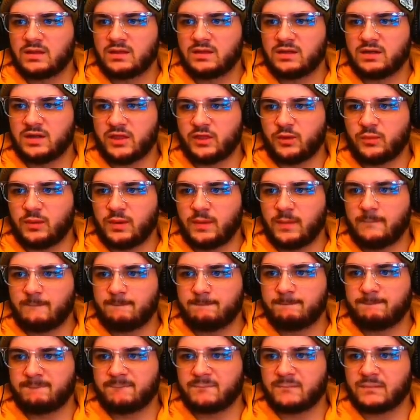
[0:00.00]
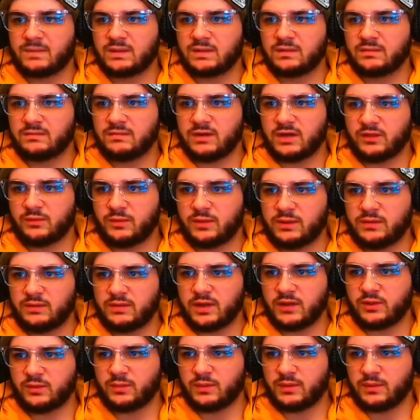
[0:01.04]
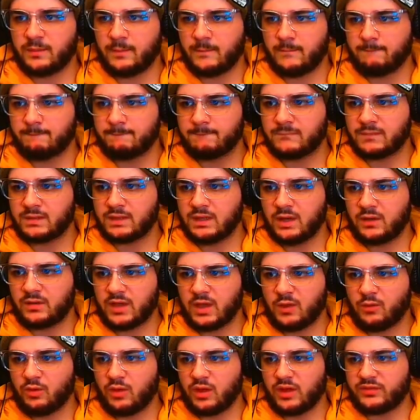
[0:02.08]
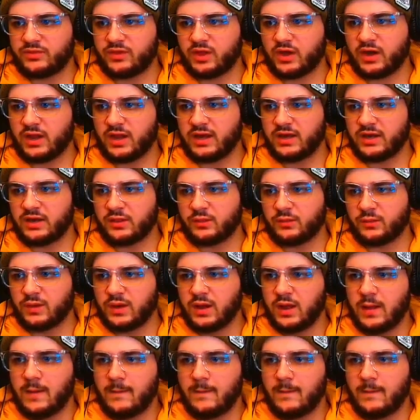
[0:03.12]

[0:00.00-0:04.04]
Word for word: Another one? Another one? Another one? Okay, well, I thought I had another one.